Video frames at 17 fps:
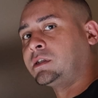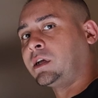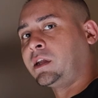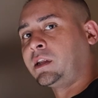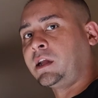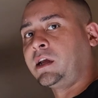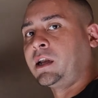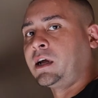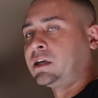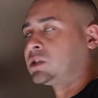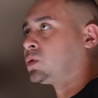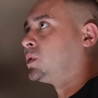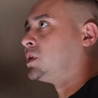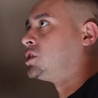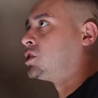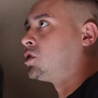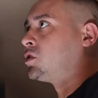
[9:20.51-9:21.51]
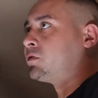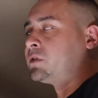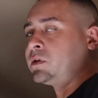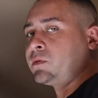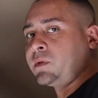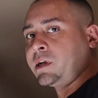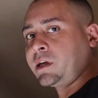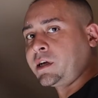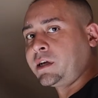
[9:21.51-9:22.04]
and then I'll switch over
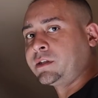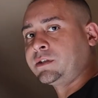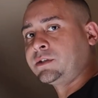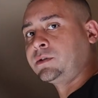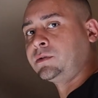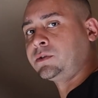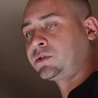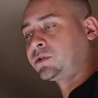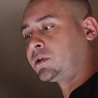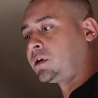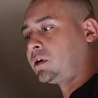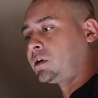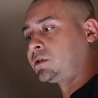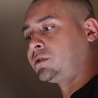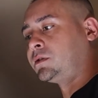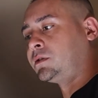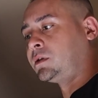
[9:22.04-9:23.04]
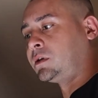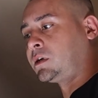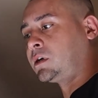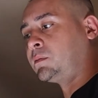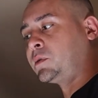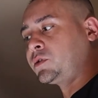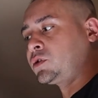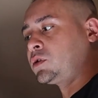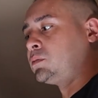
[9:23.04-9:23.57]
when it gets too strong to the
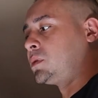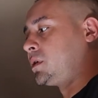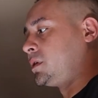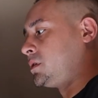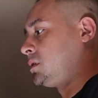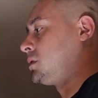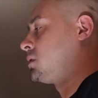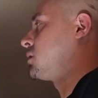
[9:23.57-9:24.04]
commercial bars.